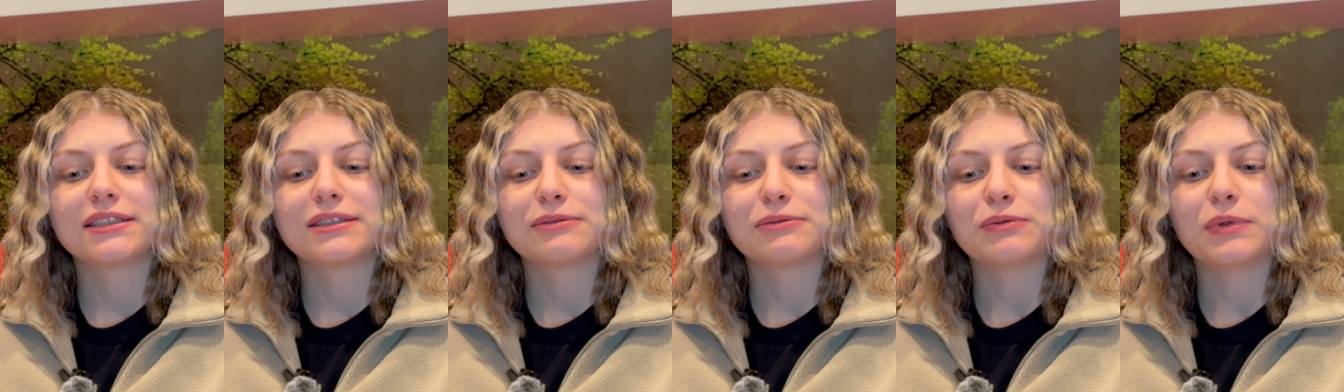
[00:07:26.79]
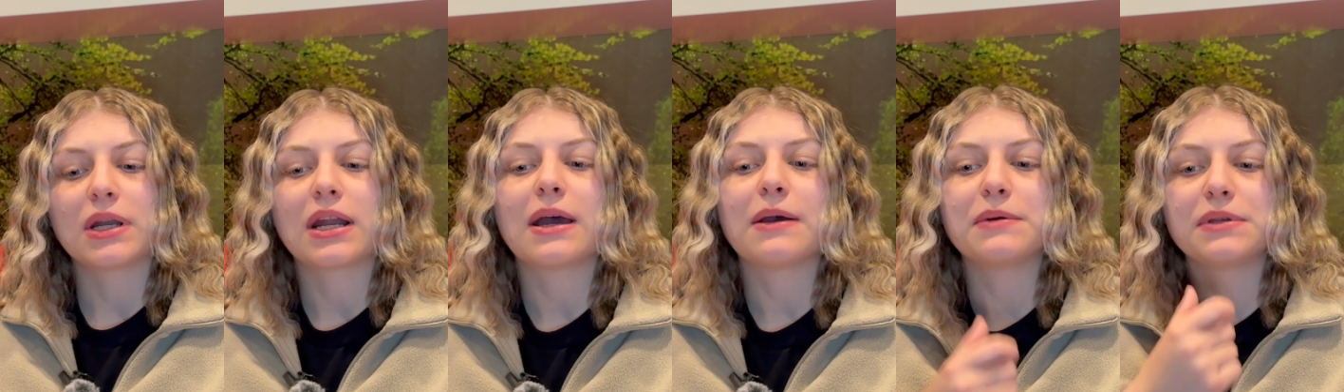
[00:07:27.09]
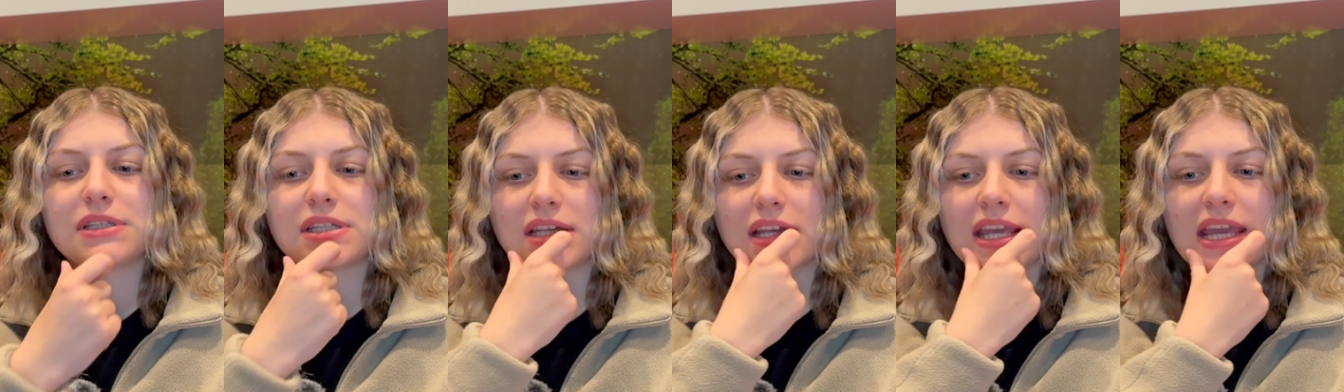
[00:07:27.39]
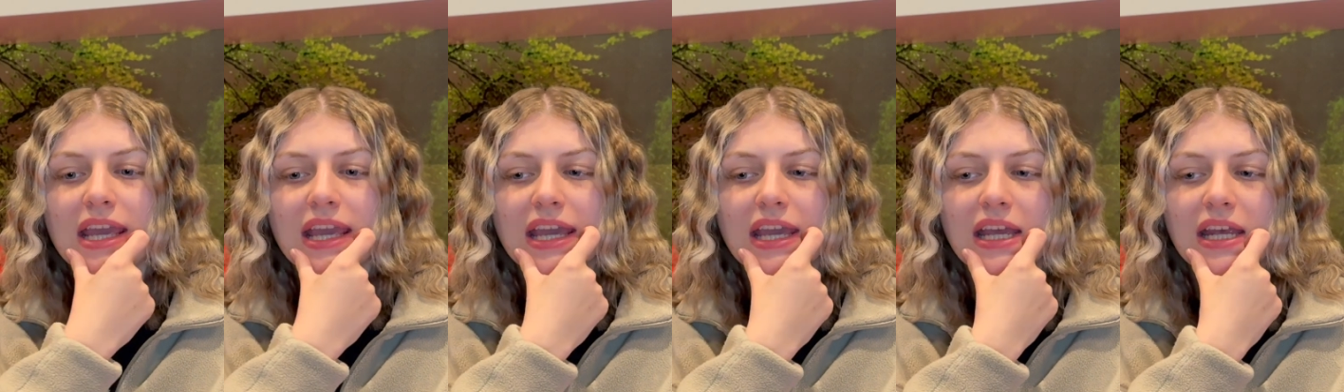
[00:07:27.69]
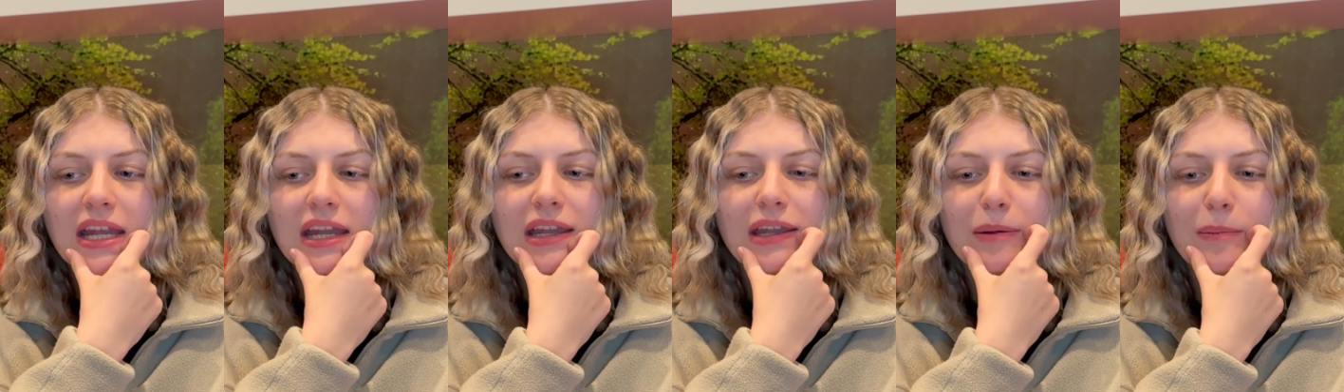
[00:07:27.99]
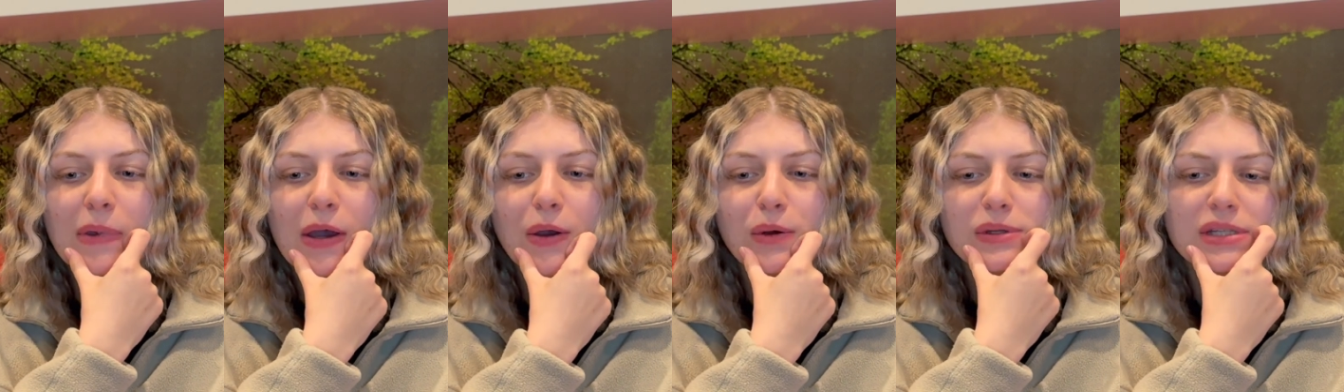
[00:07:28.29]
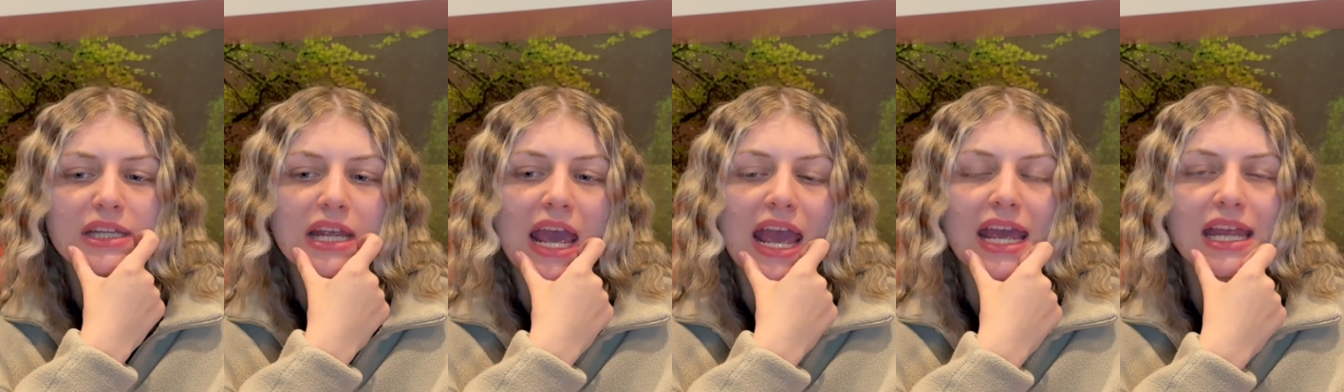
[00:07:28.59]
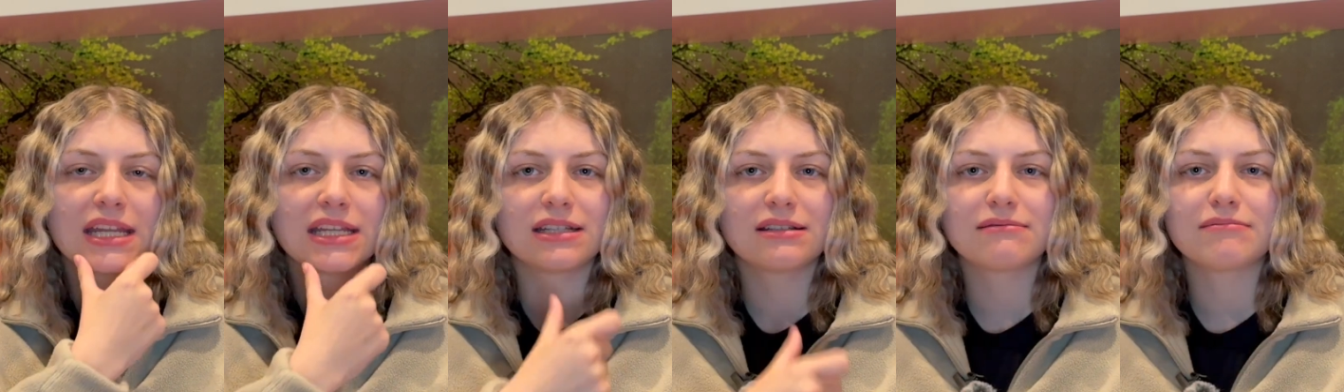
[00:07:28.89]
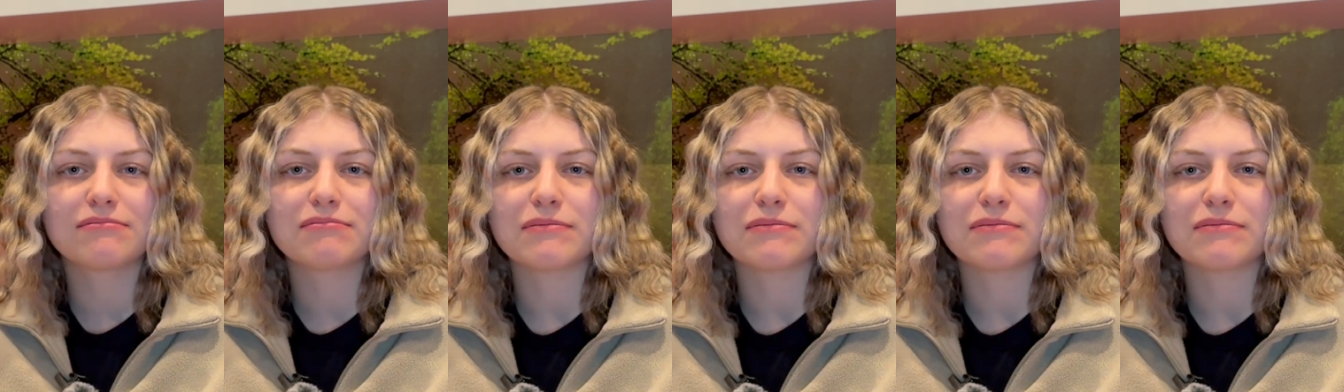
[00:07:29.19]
when I was a kid, about 10,